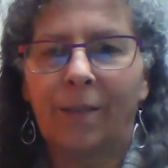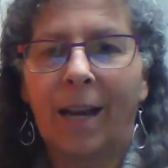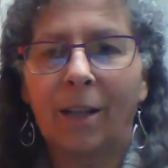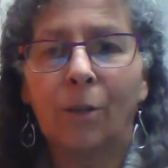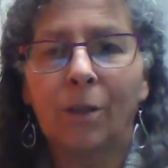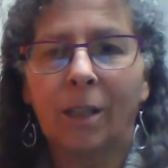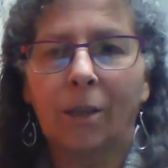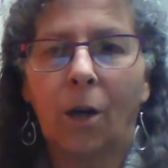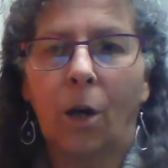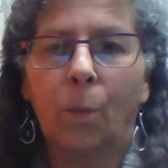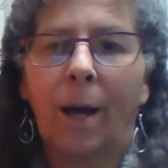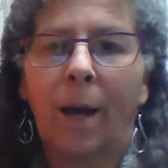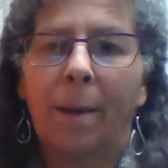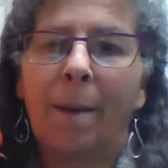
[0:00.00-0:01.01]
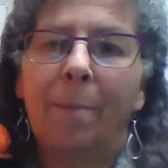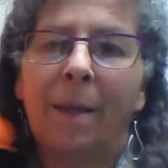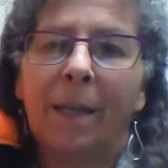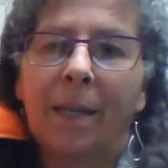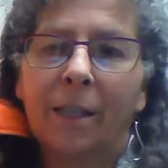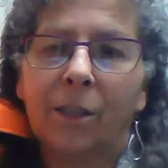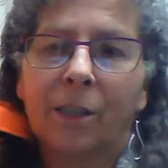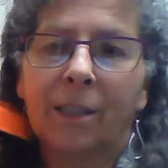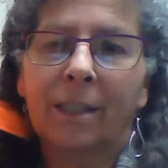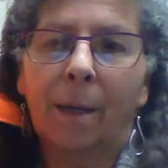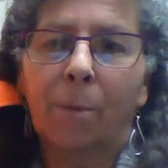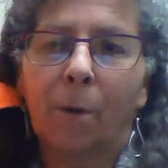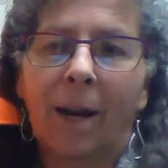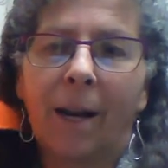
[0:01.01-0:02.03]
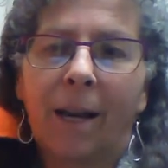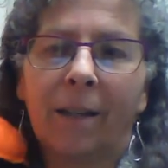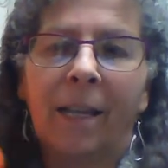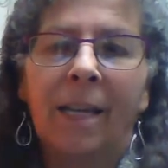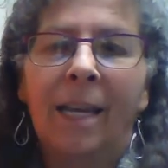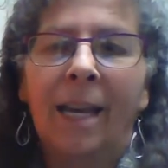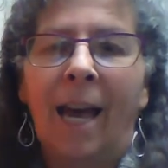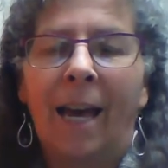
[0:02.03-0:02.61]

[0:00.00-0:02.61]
that goes a long way. Maybe he could just come around